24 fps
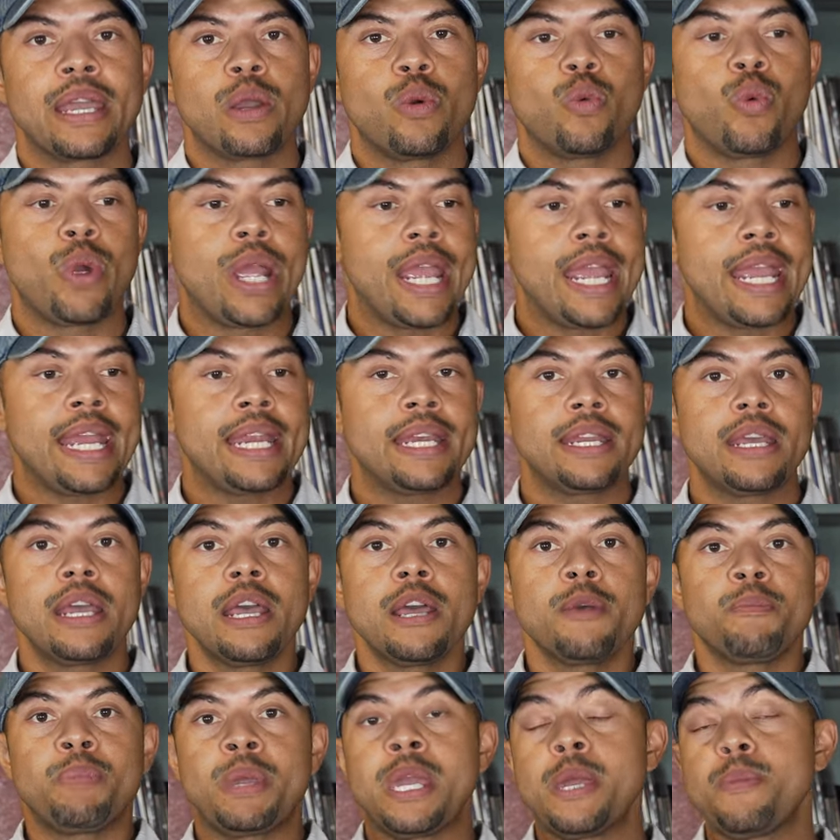when
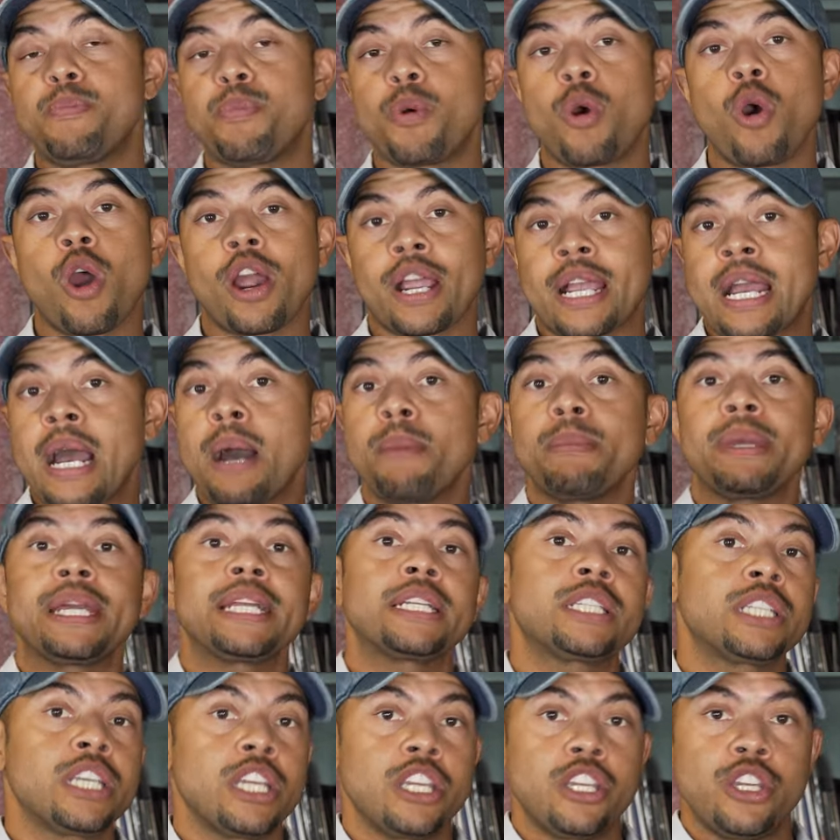people are
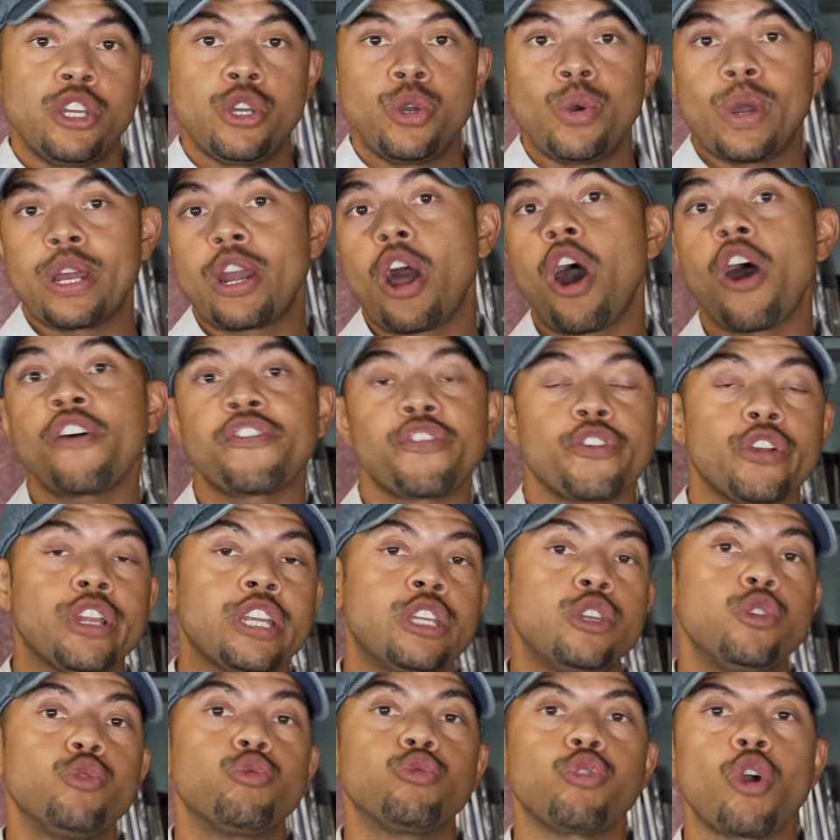coming to you and
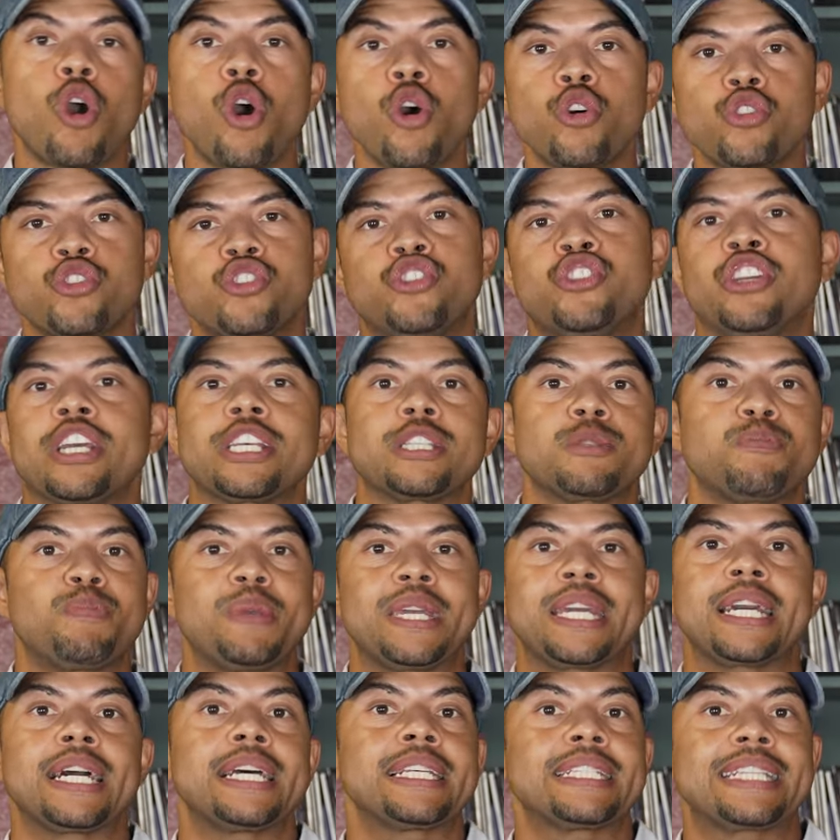offering you roles just
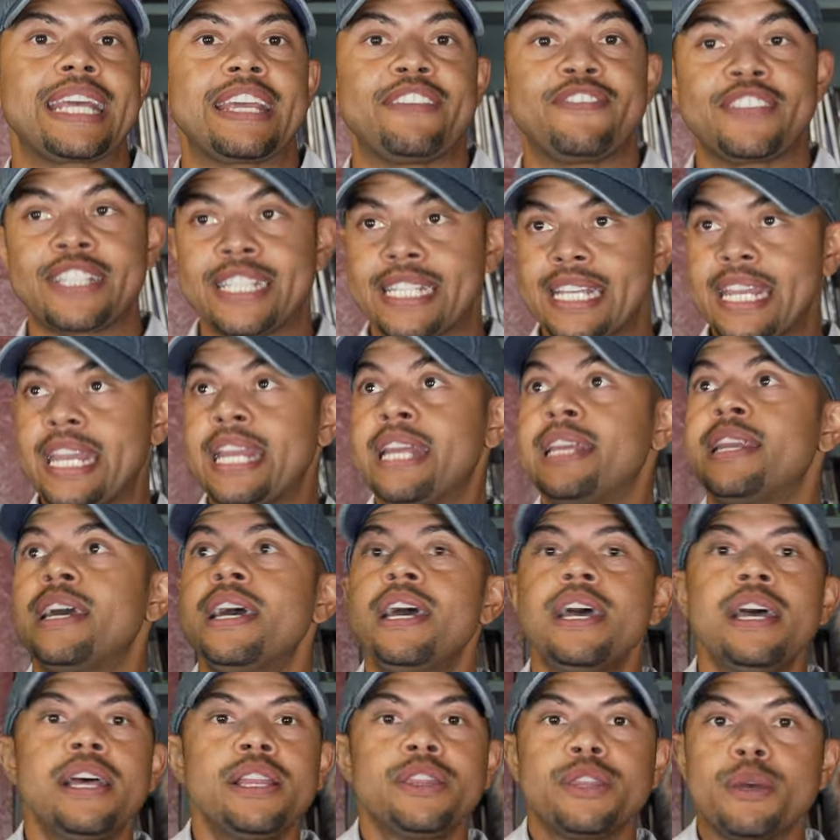because they've seen
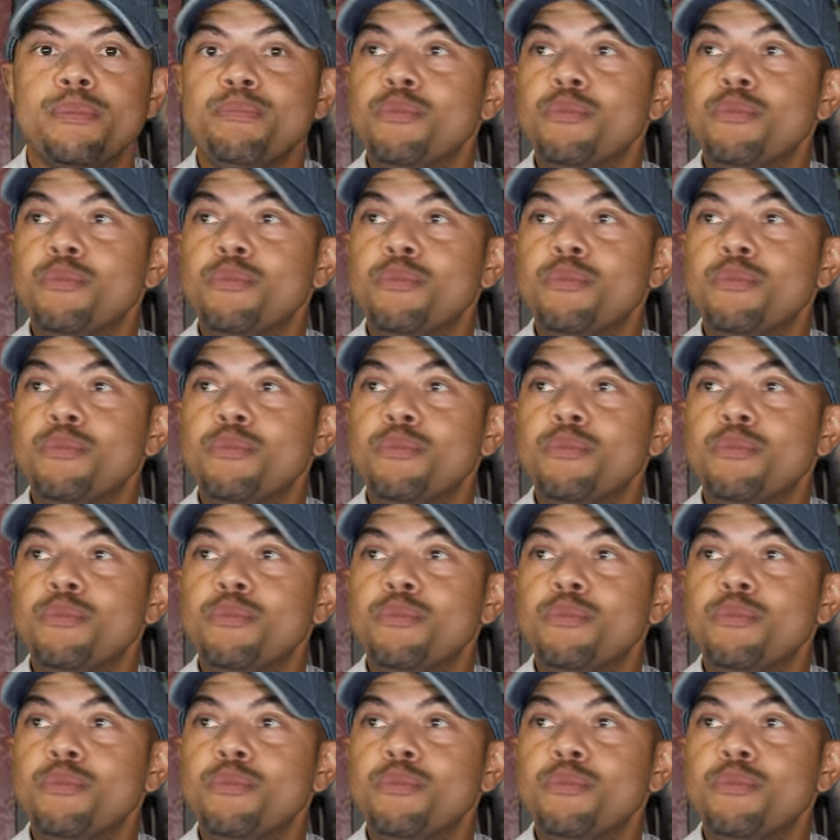the